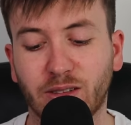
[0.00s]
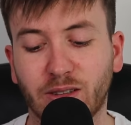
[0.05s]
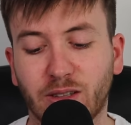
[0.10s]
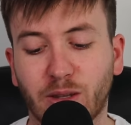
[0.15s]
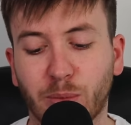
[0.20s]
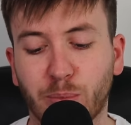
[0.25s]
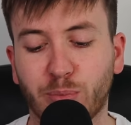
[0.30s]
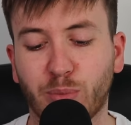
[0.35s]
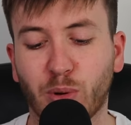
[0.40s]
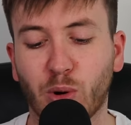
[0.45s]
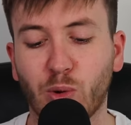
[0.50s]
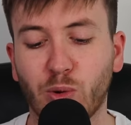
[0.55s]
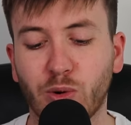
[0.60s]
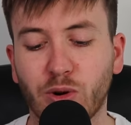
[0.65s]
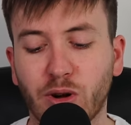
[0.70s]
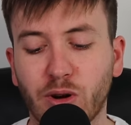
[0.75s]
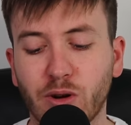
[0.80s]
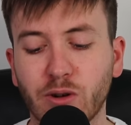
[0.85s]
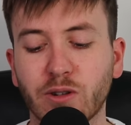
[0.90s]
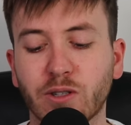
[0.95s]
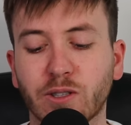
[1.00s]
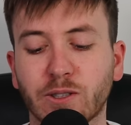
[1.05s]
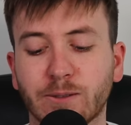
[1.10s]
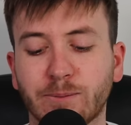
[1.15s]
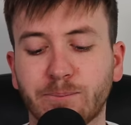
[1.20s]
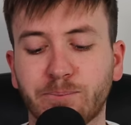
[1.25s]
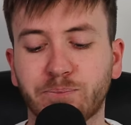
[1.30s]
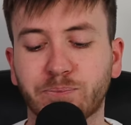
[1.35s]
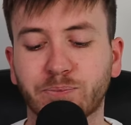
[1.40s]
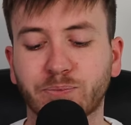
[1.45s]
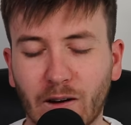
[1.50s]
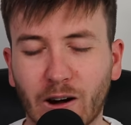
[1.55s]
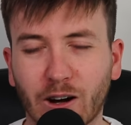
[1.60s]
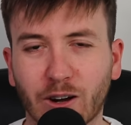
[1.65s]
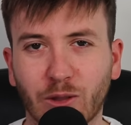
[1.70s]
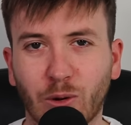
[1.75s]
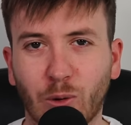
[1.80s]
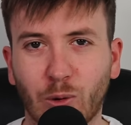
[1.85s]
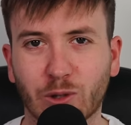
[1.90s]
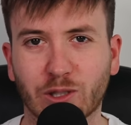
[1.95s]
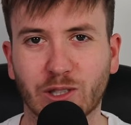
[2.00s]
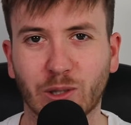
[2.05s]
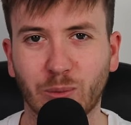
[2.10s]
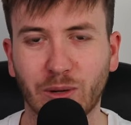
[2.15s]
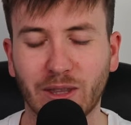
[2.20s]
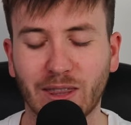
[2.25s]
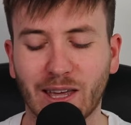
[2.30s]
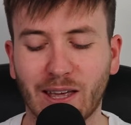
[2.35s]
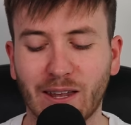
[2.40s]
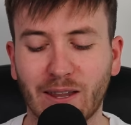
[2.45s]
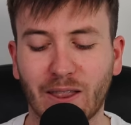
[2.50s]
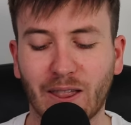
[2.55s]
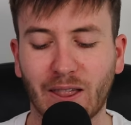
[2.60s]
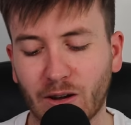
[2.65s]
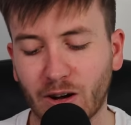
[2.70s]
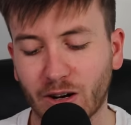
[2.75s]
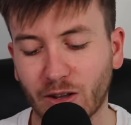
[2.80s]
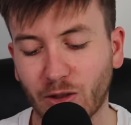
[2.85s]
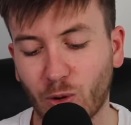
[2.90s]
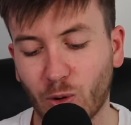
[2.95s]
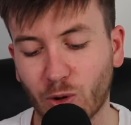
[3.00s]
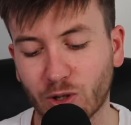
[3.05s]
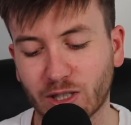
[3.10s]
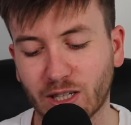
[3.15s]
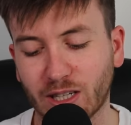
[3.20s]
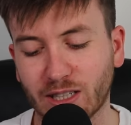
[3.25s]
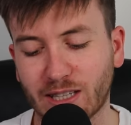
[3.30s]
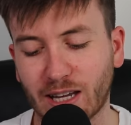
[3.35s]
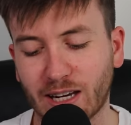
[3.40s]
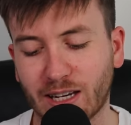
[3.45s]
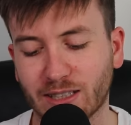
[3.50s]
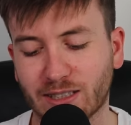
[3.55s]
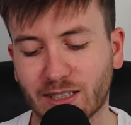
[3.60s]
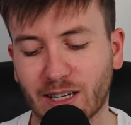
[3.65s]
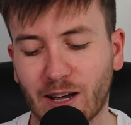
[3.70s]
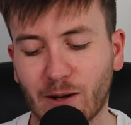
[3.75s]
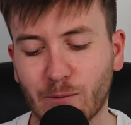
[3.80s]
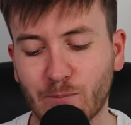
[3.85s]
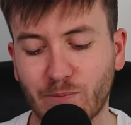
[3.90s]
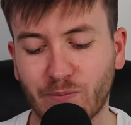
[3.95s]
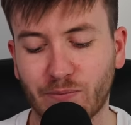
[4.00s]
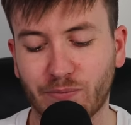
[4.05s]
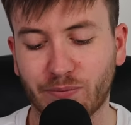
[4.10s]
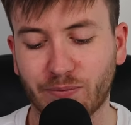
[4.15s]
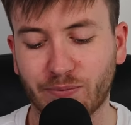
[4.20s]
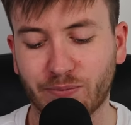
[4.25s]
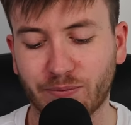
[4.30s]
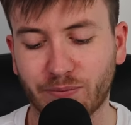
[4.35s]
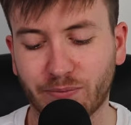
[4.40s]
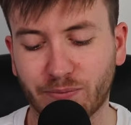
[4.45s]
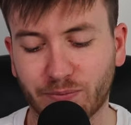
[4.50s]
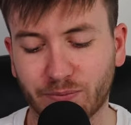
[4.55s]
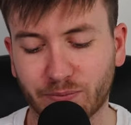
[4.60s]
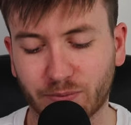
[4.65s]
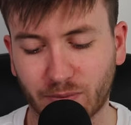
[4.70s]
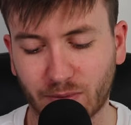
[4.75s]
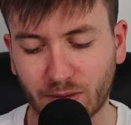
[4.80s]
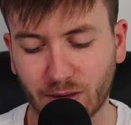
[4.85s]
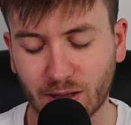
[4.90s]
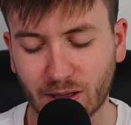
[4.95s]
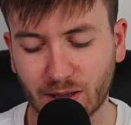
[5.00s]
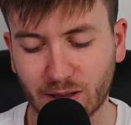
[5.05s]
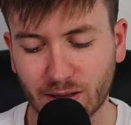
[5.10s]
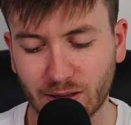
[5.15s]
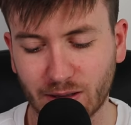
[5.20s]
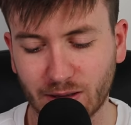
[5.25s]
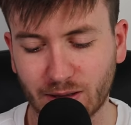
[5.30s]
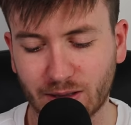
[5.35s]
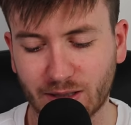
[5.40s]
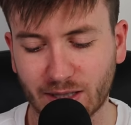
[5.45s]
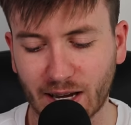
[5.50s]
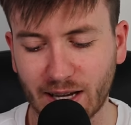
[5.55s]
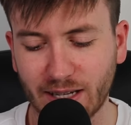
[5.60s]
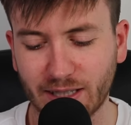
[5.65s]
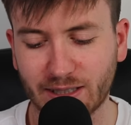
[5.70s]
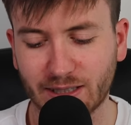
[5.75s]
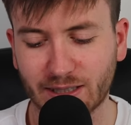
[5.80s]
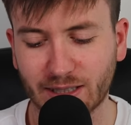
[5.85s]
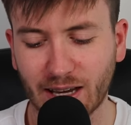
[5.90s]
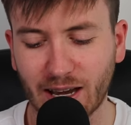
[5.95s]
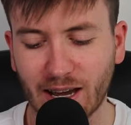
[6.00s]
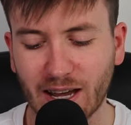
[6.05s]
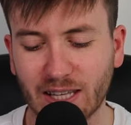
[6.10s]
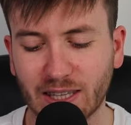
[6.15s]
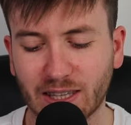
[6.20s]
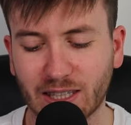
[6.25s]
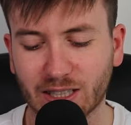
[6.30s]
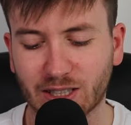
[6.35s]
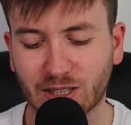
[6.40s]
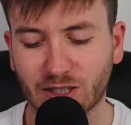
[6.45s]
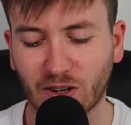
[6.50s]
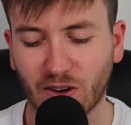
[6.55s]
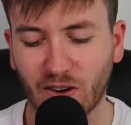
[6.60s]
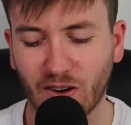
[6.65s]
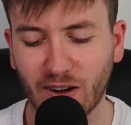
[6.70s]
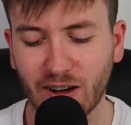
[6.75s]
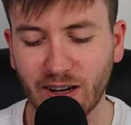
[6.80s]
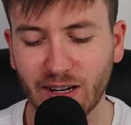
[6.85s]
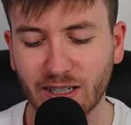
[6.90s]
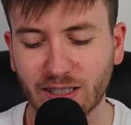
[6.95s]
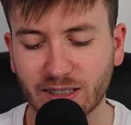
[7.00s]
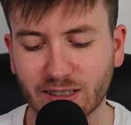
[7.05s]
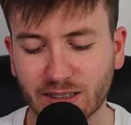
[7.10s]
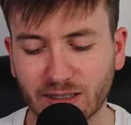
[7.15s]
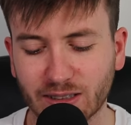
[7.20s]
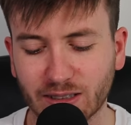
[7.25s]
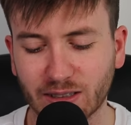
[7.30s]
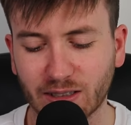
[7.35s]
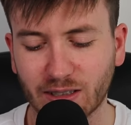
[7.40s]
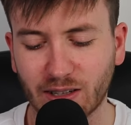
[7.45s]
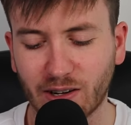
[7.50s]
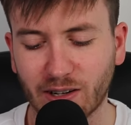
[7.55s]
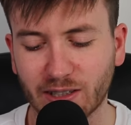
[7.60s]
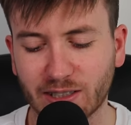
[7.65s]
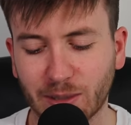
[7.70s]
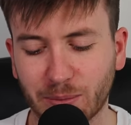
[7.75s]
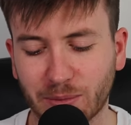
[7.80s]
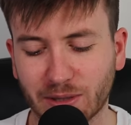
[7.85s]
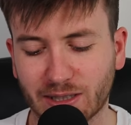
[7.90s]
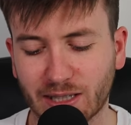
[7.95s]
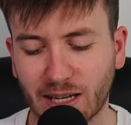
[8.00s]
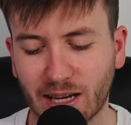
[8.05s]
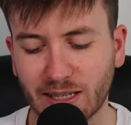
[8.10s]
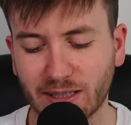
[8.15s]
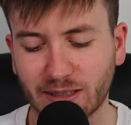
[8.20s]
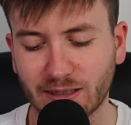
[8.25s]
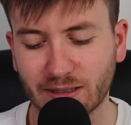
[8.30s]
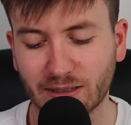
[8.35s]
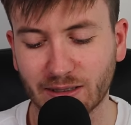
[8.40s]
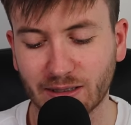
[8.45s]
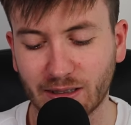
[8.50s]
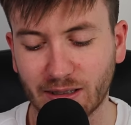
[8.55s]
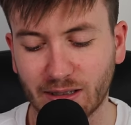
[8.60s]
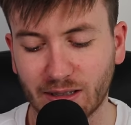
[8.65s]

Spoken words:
the Bulldogs. I reckon the Hawks can win that. I reckon the Hawks are going to take a scalp. Saints and the Tigers. I'm going to tip the Saints.